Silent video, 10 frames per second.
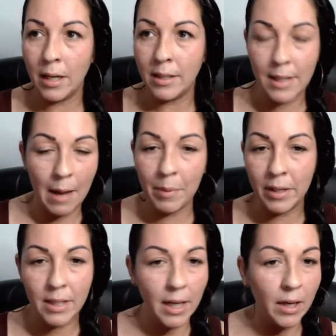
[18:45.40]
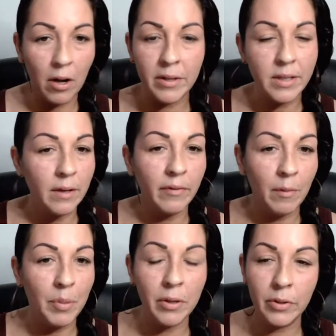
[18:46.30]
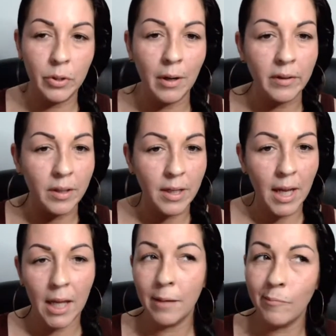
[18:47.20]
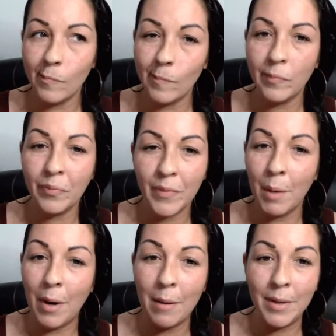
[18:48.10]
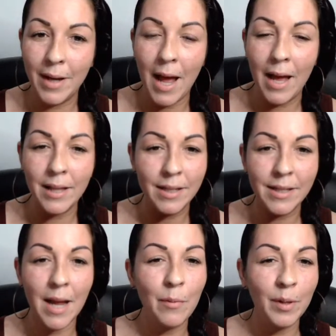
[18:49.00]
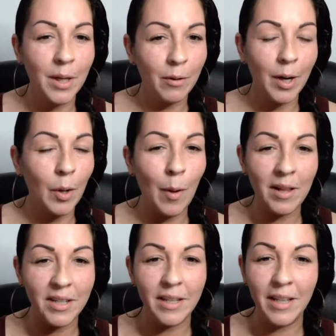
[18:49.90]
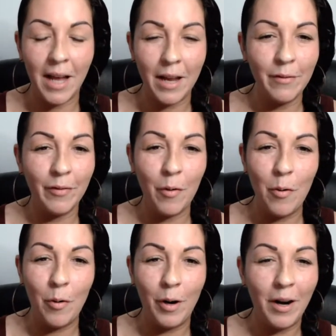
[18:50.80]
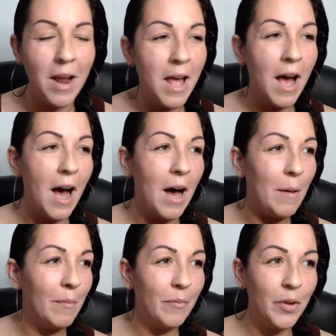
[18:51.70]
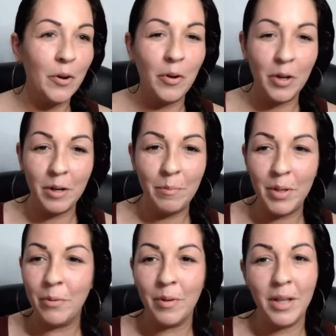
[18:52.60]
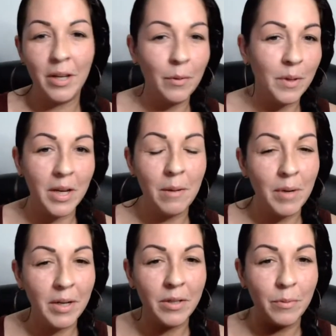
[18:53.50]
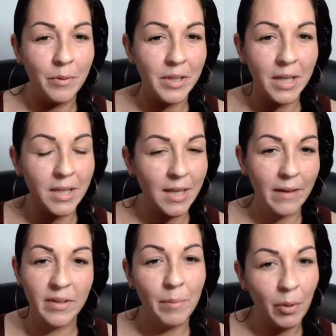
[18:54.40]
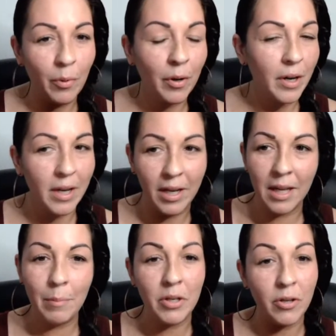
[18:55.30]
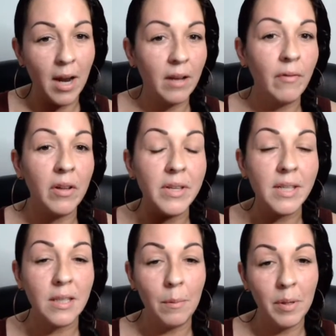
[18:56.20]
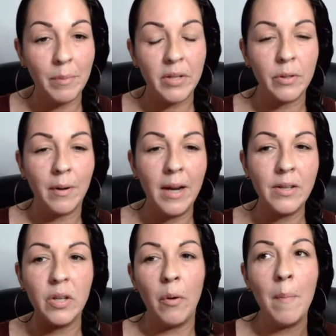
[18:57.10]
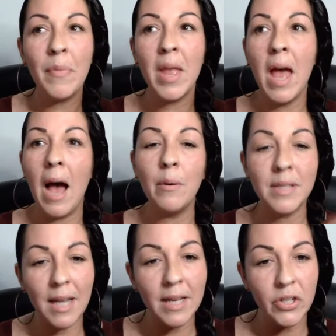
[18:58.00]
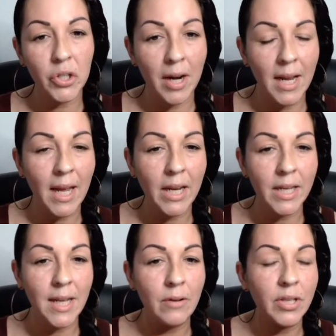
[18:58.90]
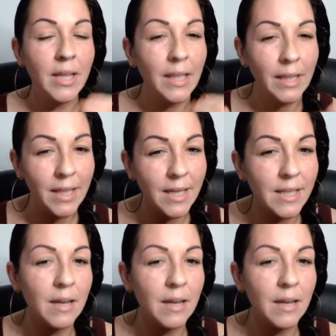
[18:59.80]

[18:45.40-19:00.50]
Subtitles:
stopping and taking all these different pills throughout the day? Probably not. It's not really a great quality of life, or, going to be really good with anybody's routine to have to be worrying and keeping track of all these supplements, right? So I always like to try to get it down to the least